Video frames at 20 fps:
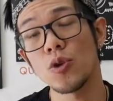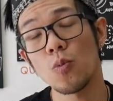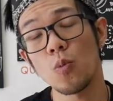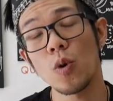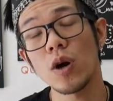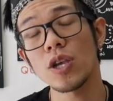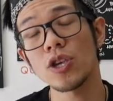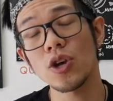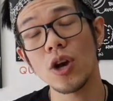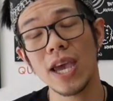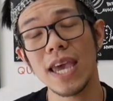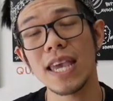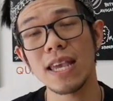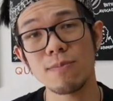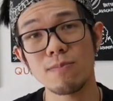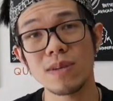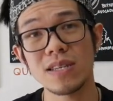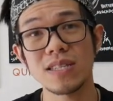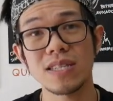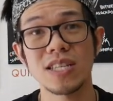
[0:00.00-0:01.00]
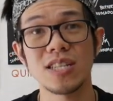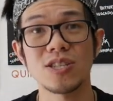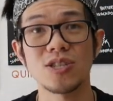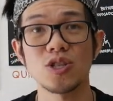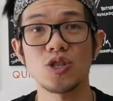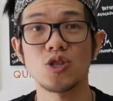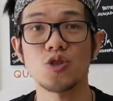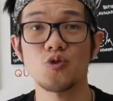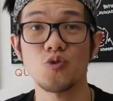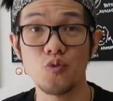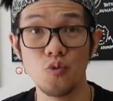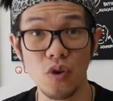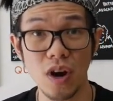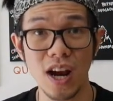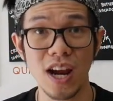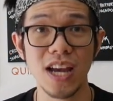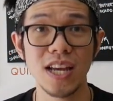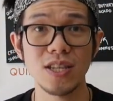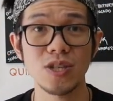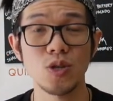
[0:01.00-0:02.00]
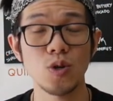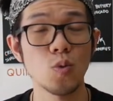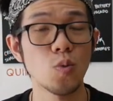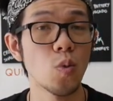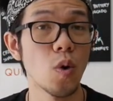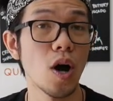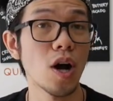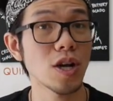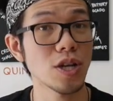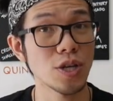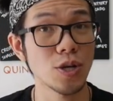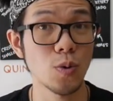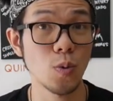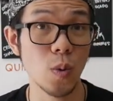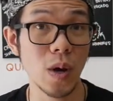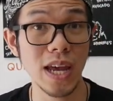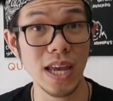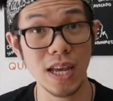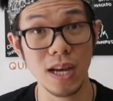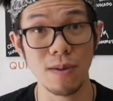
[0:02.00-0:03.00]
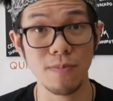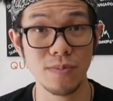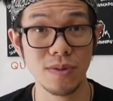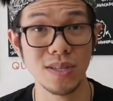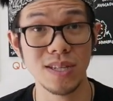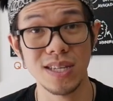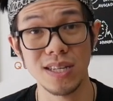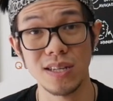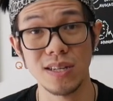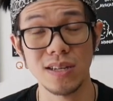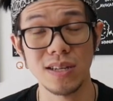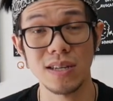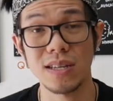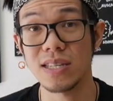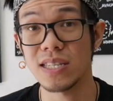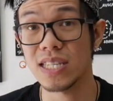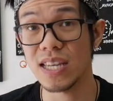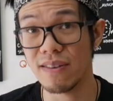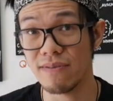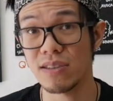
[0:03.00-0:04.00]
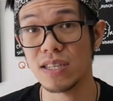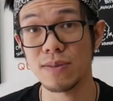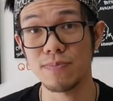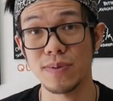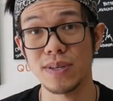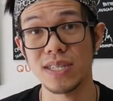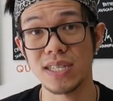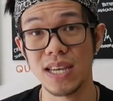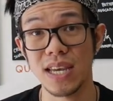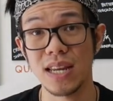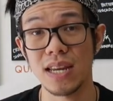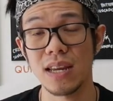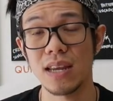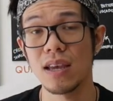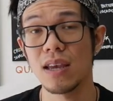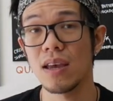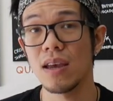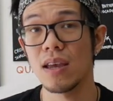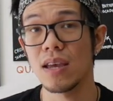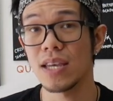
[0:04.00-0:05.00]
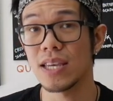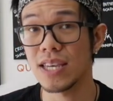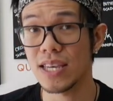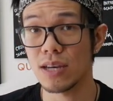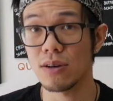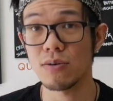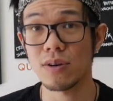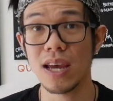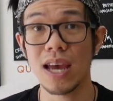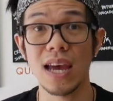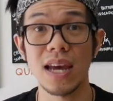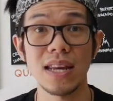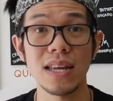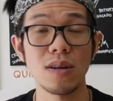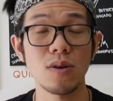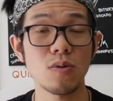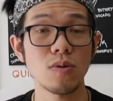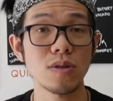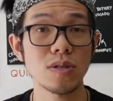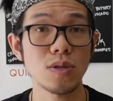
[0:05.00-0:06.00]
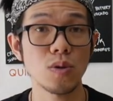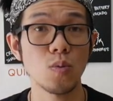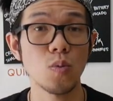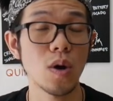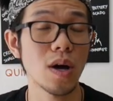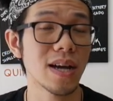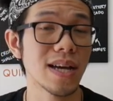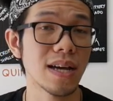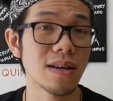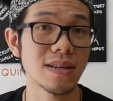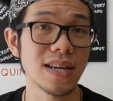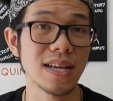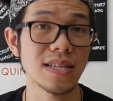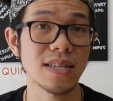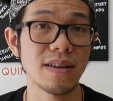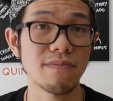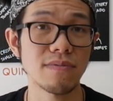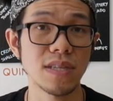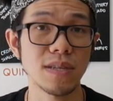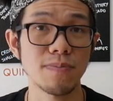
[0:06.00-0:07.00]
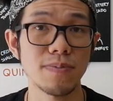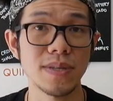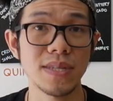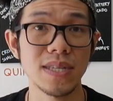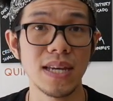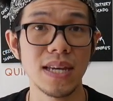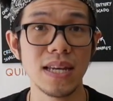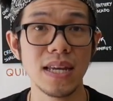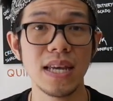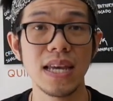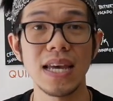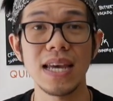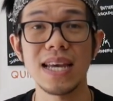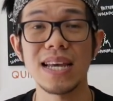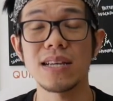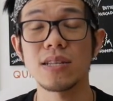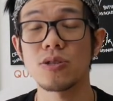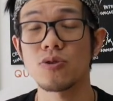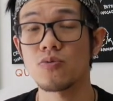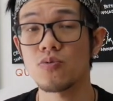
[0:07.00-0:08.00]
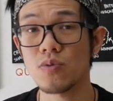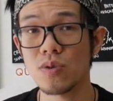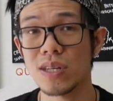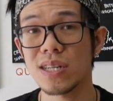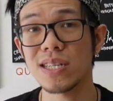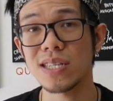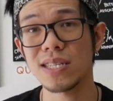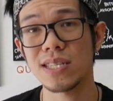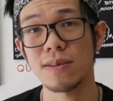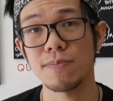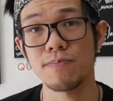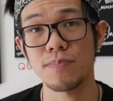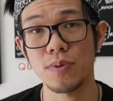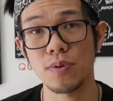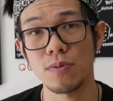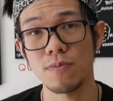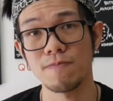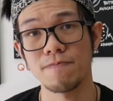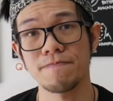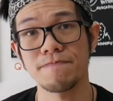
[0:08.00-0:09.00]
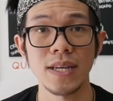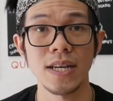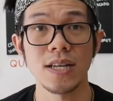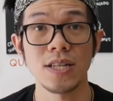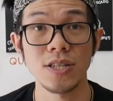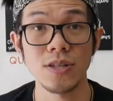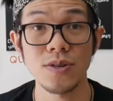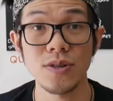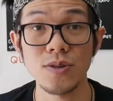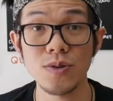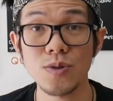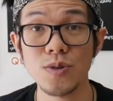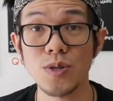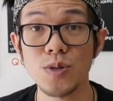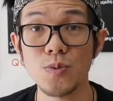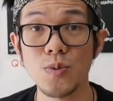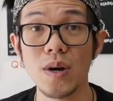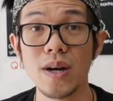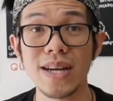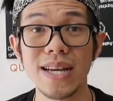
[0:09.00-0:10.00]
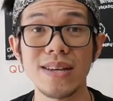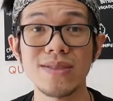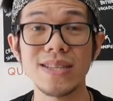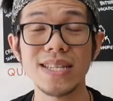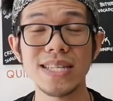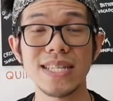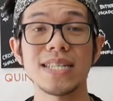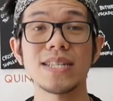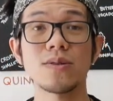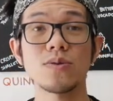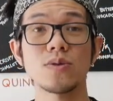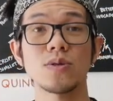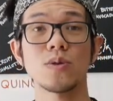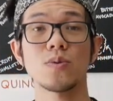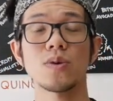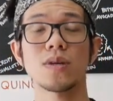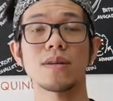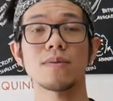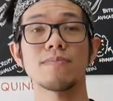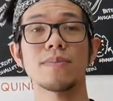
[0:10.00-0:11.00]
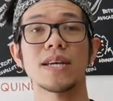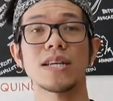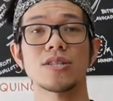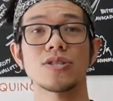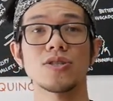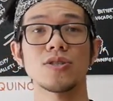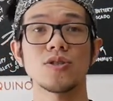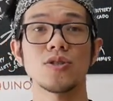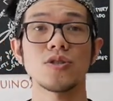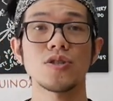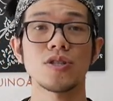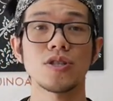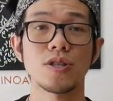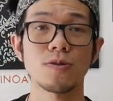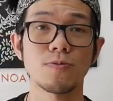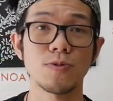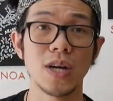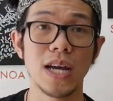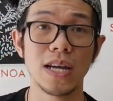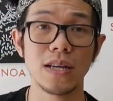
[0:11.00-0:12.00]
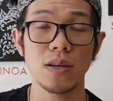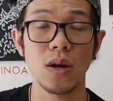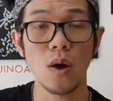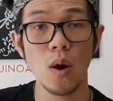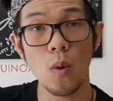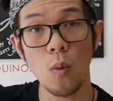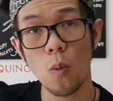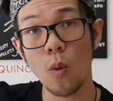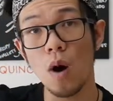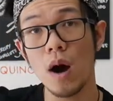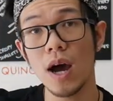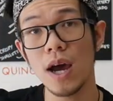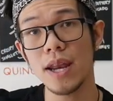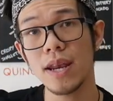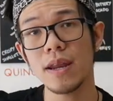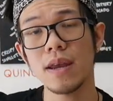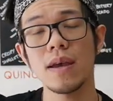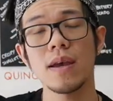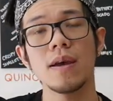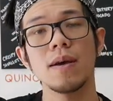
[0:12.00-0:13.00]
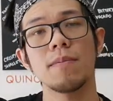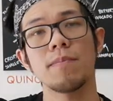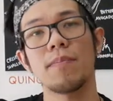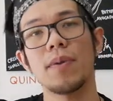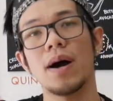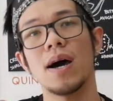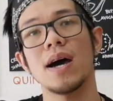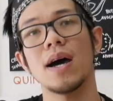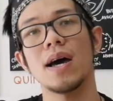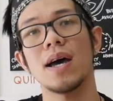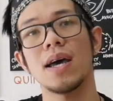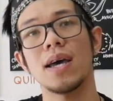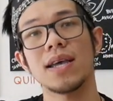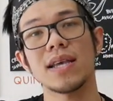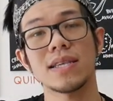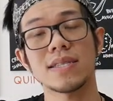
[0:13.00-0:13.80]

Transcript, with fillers: What your aim is is to try to work your way up to 70% yield. And in order to work out that 70%, is really simple. So in order to work out the yield, you want to make sure you subtract 1 by